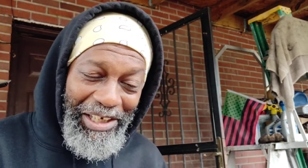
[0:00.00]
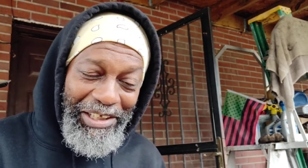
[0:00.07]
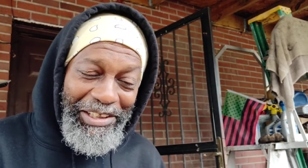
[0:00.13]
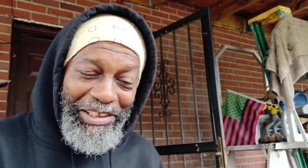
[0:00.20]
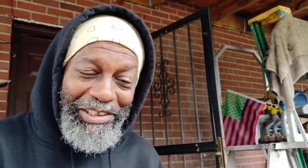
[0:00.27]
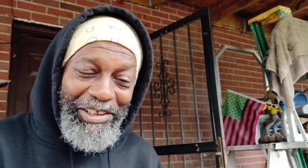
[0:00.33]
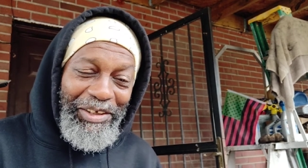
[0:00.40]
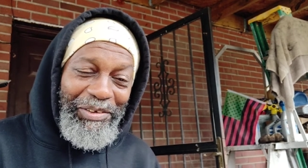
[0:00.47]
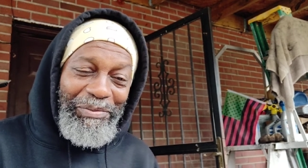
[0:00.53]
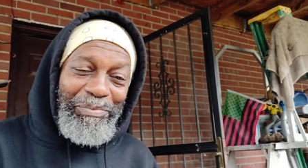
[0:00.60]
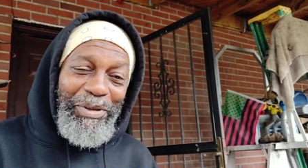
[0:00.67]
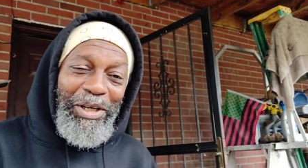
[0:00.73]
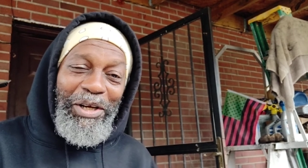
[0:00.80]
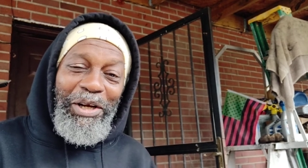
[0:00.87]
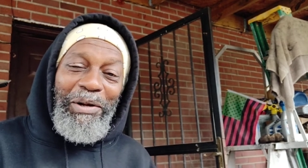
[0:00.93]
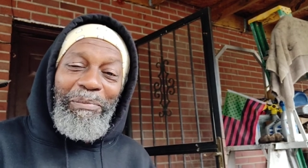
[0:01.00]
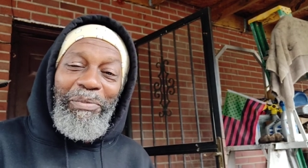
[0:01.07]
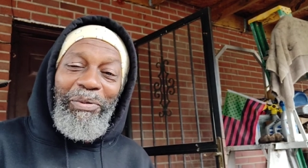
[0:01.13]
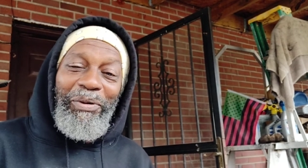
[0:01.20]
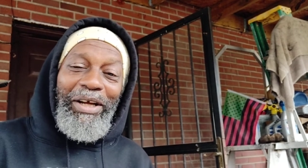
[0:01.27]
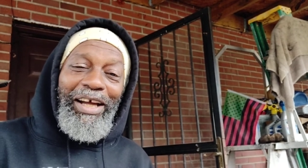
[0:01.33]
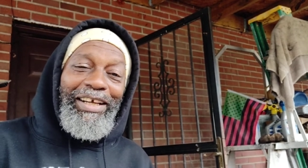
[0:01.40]
and so
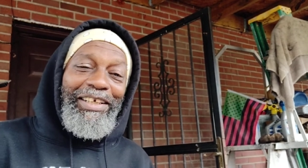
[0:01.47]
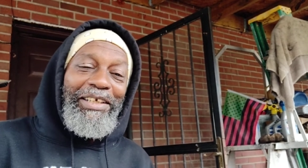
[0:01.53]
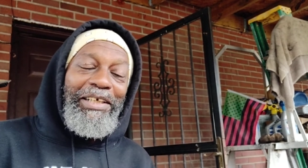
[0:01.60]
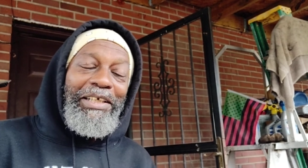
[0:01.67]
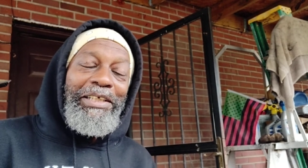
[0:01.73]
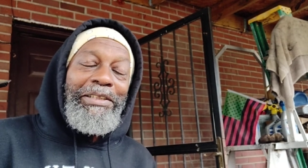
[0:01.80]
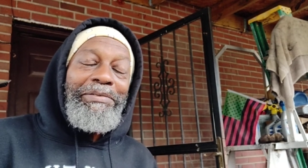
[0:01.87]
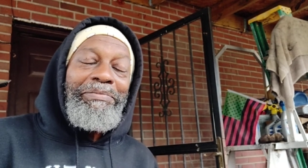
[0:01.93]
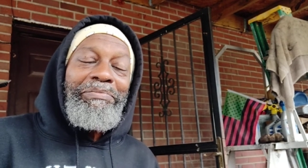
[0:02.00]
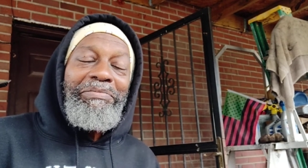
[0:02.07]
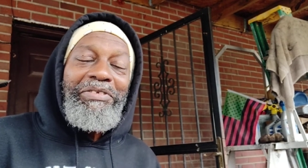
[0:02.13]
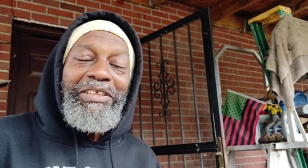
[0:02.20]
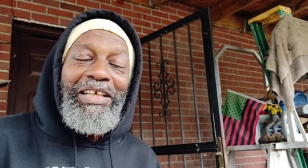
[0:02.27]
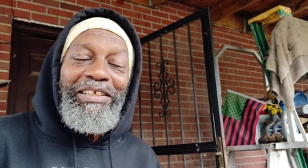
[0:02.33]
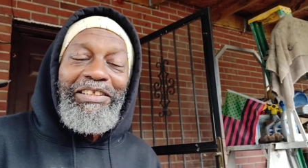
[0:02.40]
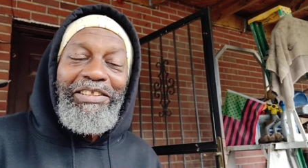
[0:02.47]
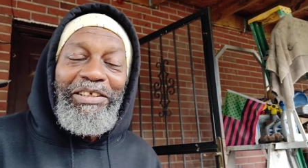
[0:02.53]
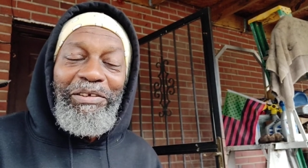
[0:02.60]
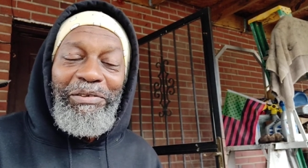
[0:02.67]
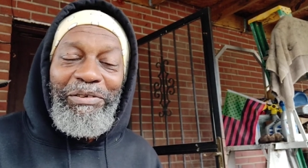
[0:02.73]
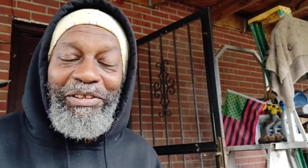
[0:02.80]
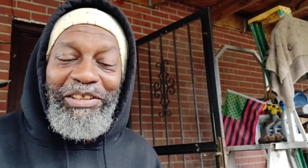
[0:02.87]
poor Hattie, and
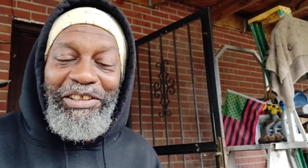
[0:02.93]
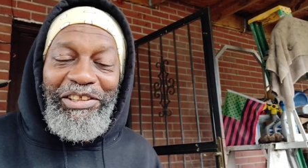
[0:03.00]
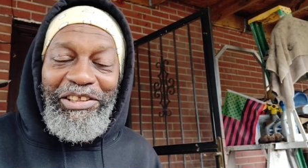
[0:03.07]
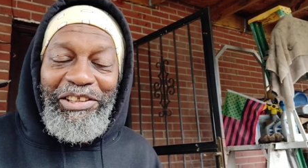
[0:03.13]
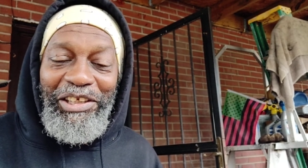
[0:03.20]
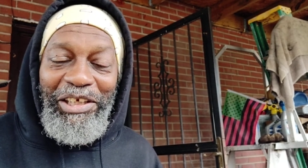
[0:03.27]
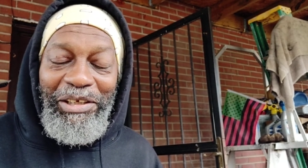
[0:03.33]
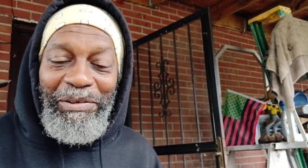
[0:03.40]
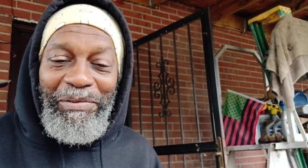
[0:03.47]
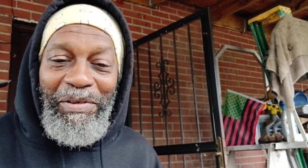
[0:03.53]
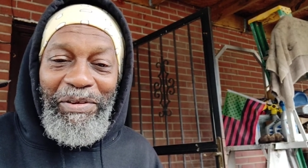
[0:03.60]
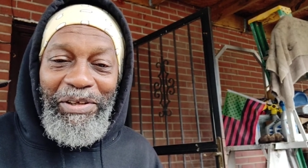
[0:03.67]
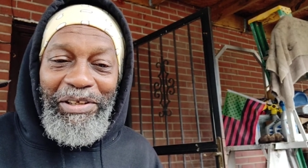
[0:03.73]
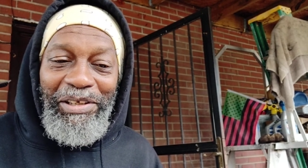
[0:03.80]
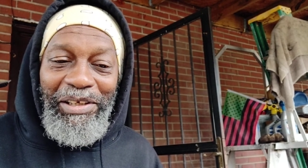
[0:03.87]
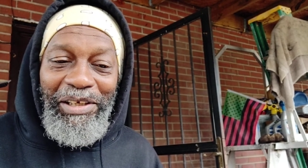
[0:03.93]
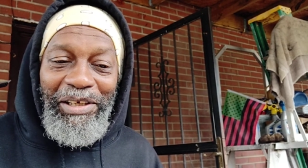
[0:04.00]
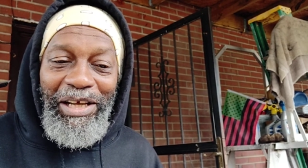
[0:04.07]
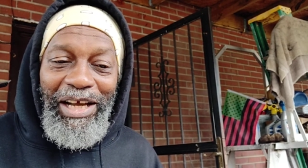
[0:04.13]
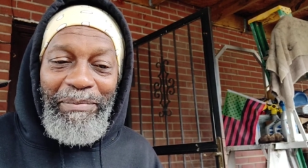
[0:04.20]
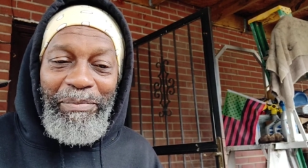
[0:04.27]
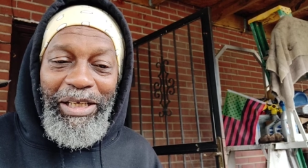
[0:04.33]
so she
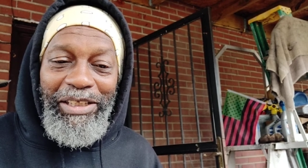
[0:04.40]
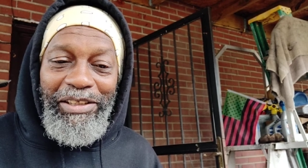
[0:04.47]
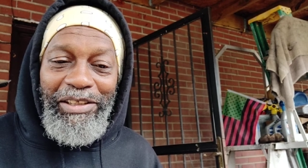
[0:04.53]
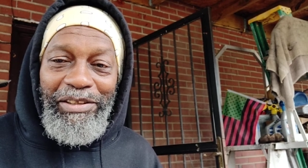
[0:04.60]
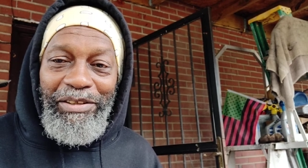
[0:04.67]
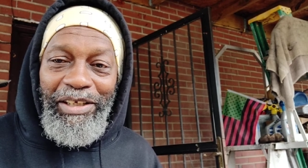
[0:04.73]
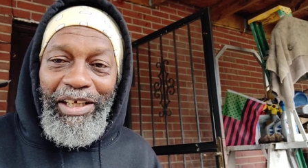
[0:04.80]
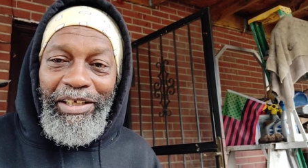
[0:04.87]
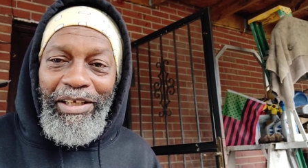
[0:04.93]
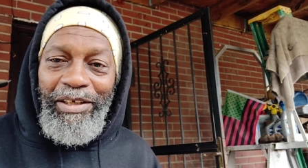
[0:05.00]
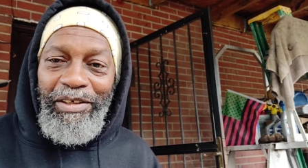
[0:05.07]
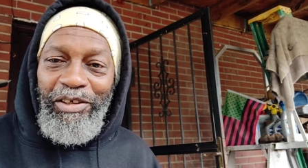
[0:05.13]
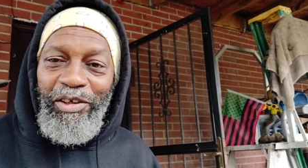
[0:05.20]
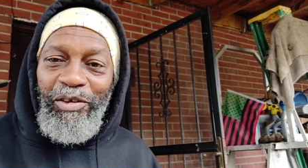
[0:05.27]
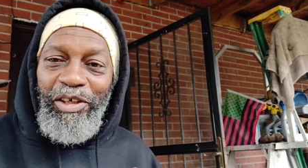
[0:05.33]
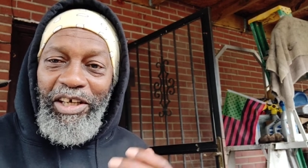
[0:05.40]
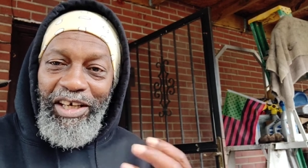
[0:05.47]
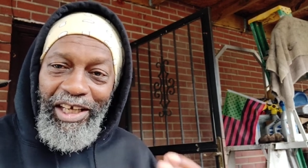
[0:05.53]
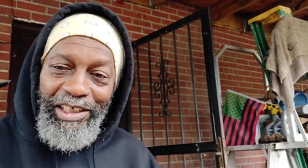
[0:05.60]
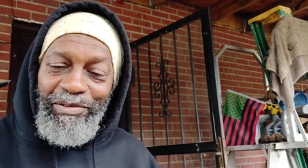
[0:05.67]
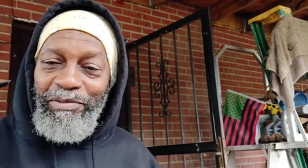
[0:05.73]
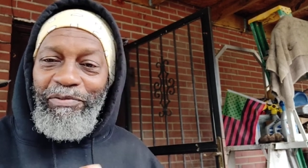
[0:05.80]
had made this thing that you know the
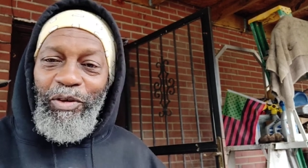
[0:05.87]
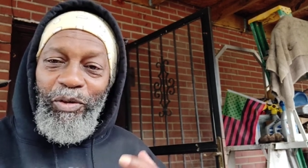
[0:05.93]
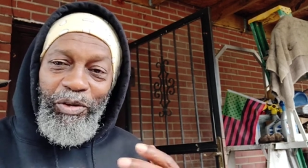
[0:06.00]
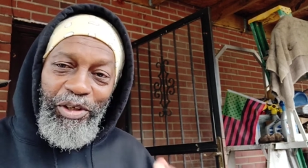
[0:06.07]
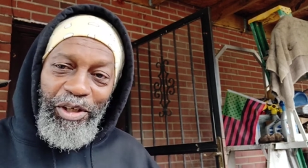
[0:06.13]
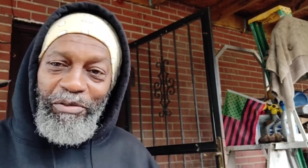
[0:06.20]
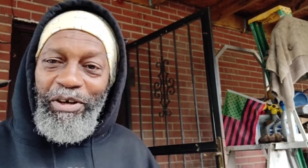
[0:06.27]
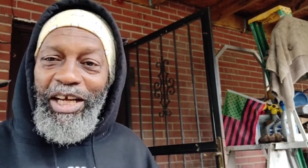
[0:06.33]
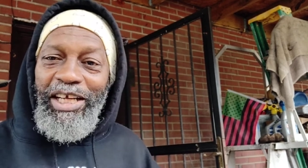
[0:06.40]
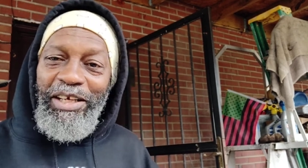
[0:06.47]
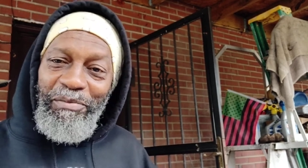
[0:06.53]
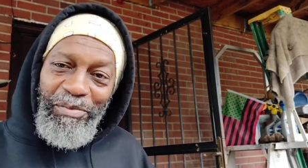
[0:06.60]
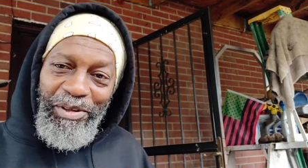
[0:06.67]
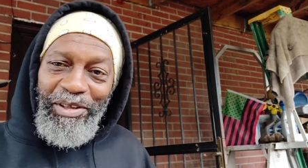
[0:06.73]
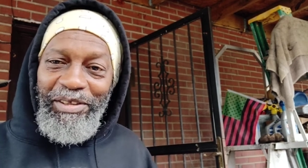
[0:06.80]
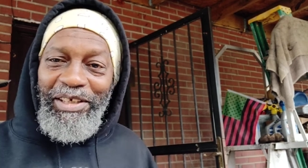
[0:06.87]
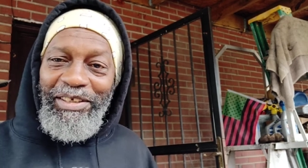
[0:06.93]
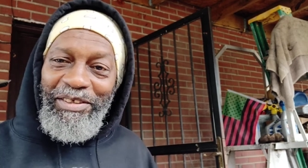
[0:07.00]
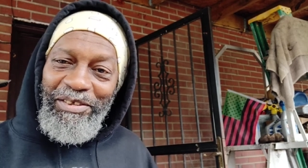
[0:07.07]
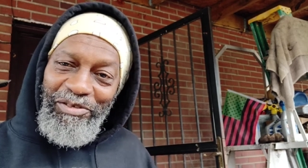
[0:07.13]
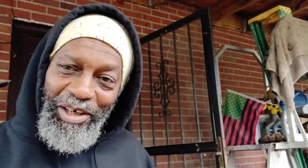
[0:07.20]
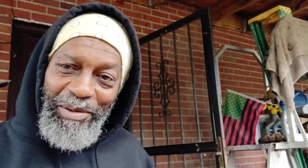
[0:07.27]
class would vote on your grade and
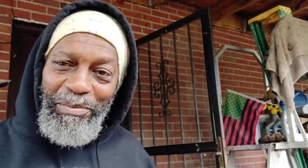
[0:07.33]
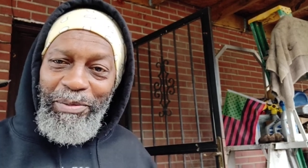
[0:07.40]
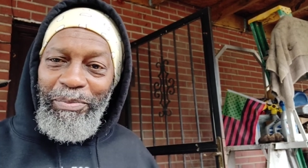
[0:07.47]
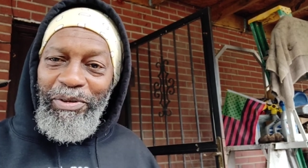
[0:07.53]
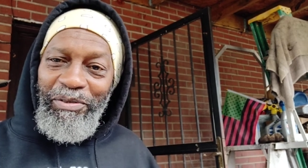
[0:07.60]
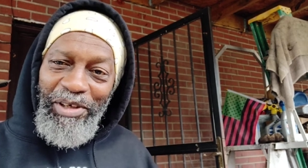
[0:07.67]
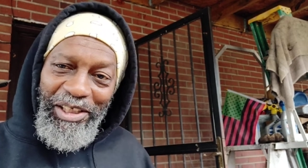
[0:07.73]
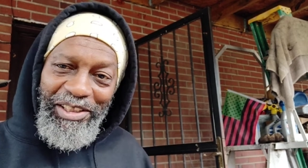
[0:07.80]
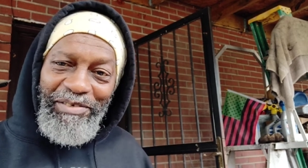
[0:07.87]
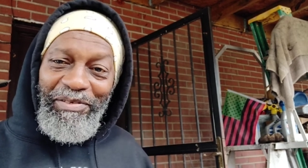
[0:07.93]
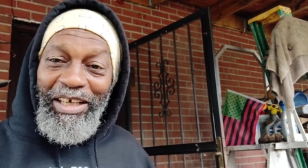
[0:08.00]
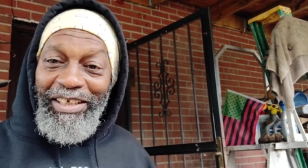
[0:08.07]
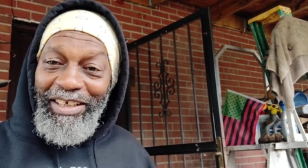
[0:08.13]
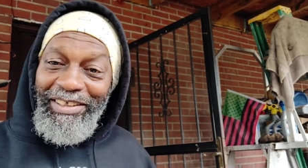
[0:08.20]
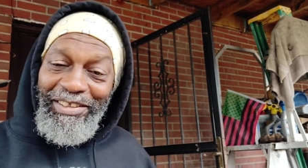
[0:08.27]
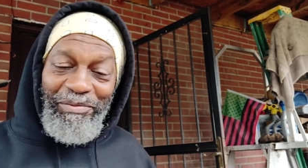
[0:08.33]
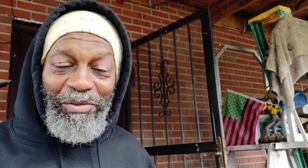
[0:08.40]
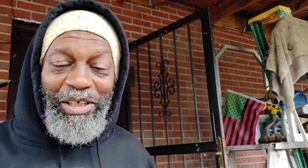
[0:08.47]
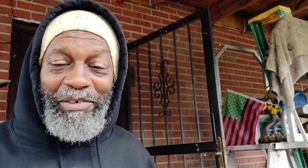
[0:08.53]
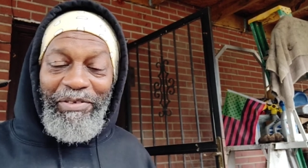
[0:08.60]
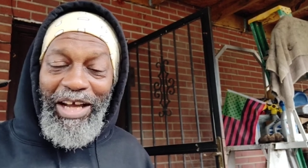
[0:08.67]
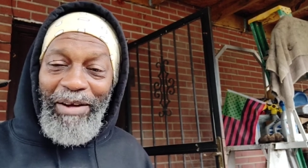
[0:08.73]
trying to be progressive, I guess, or
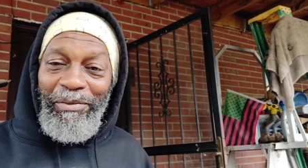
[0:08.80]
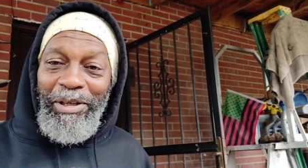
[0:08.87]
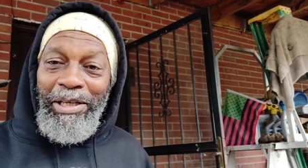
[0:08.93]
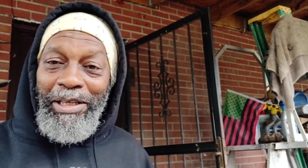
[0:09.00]
whatever have you.